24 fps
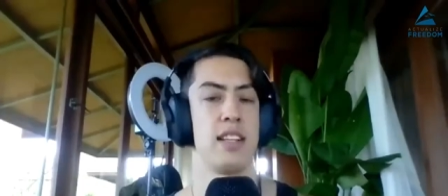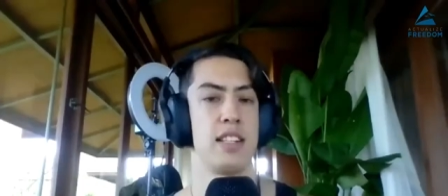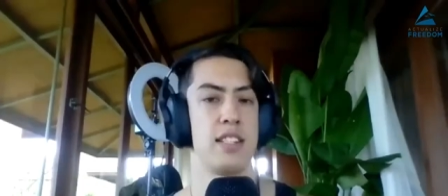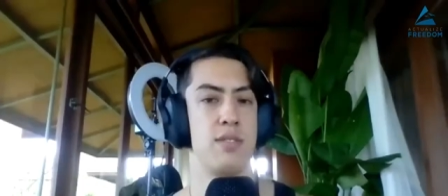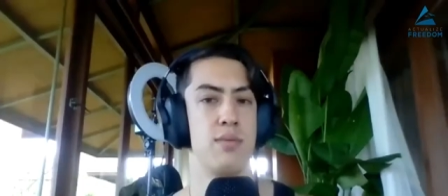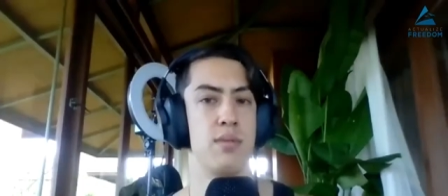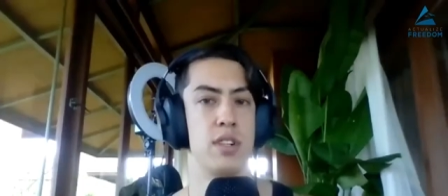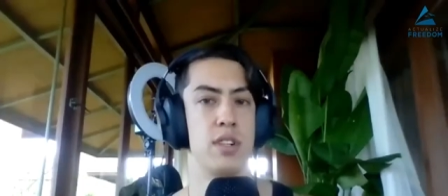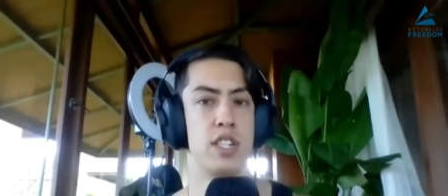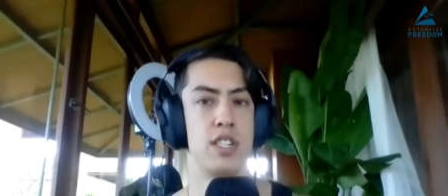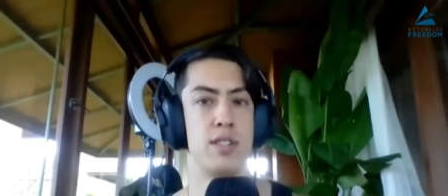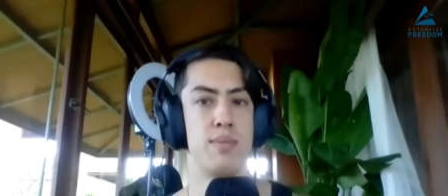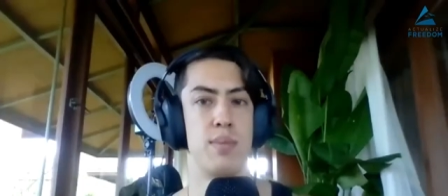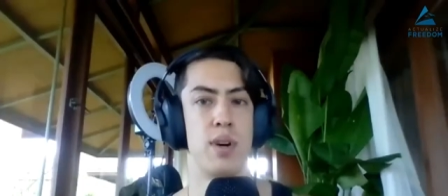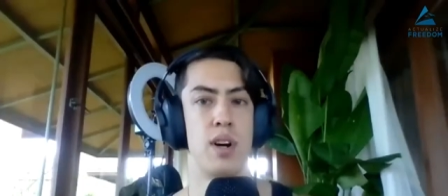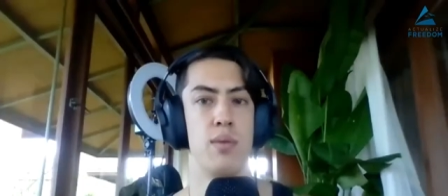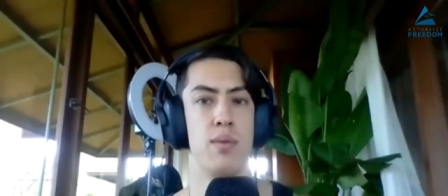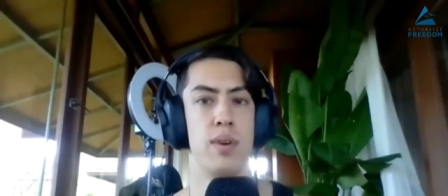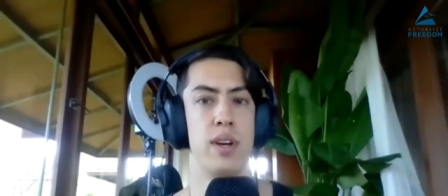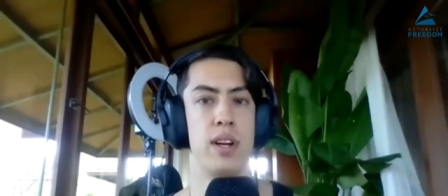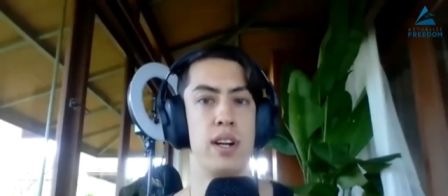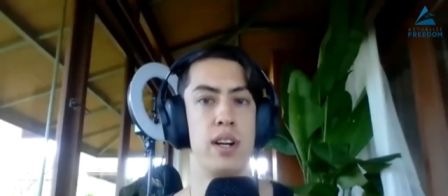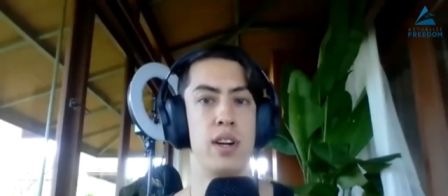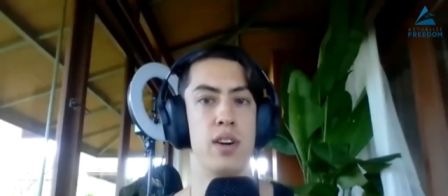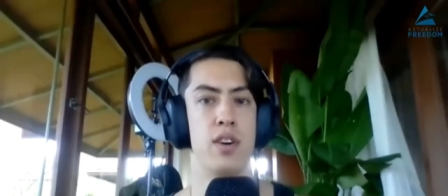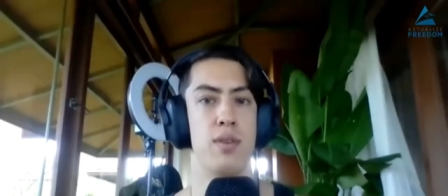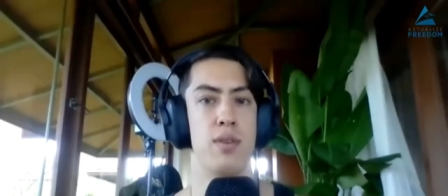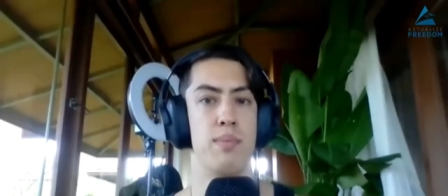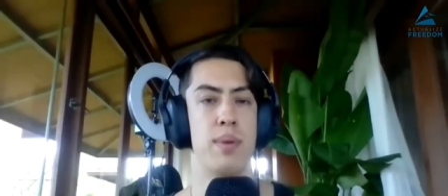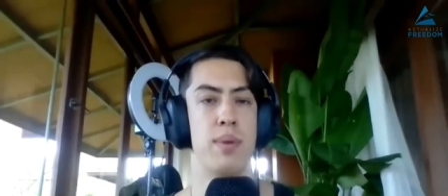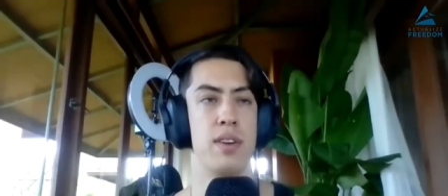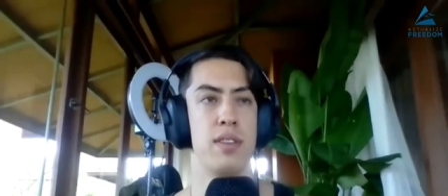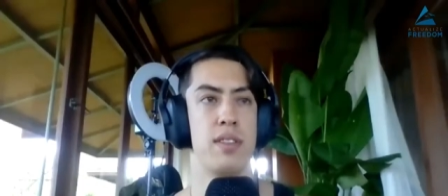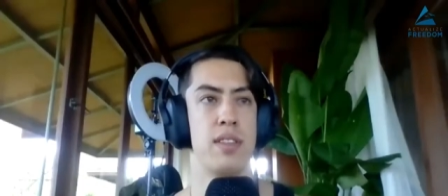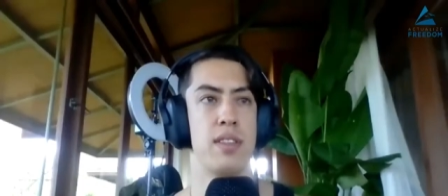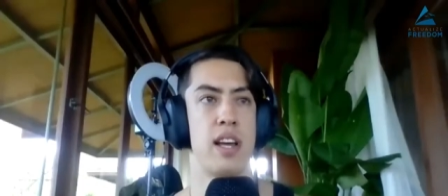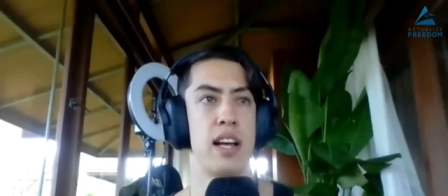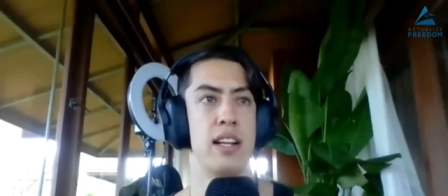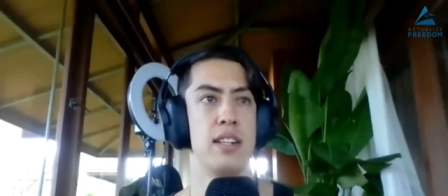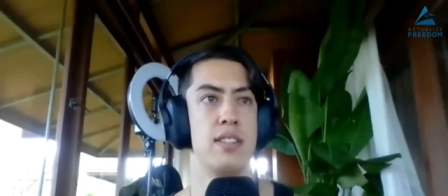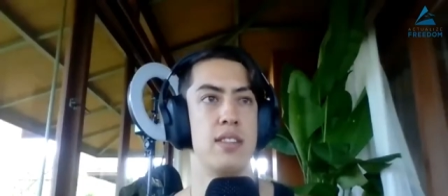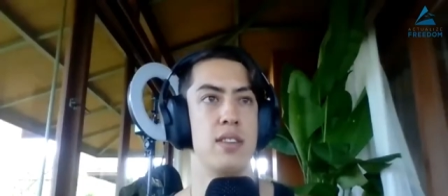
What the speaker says: that's a really smart way to go about that.